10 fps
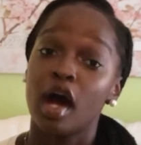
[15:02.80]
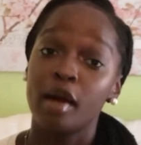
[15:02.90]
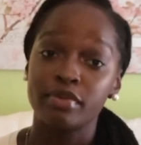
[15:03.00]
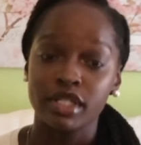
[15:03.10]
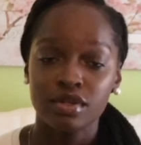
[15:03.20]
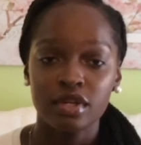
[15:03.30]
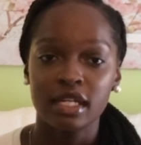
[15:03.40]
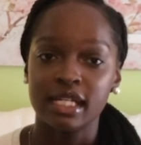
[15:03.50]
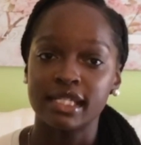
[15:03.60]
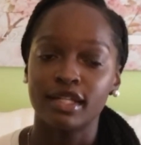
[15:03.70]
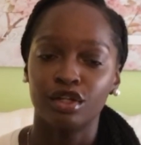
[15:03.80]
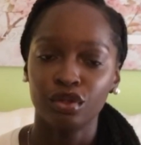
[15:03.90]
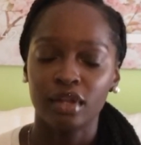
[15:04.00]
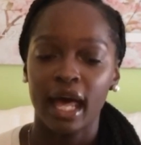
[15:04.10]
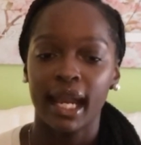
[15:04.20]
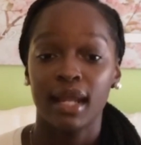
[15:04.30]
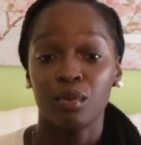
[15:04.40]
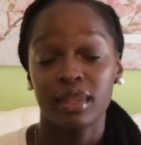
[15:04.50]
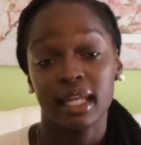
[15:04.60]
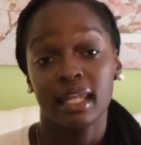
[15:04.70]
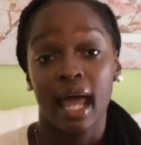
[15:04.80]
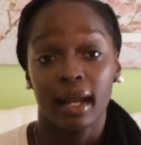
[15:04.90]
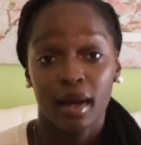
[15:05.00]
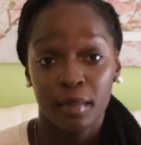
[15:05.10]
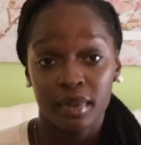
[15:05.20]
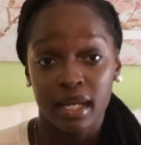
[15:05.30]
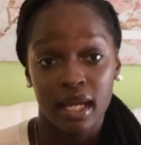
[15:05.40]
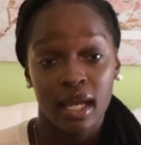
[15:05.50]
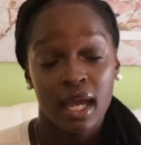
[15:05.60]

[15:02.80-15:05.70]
opportunity to do that within that company?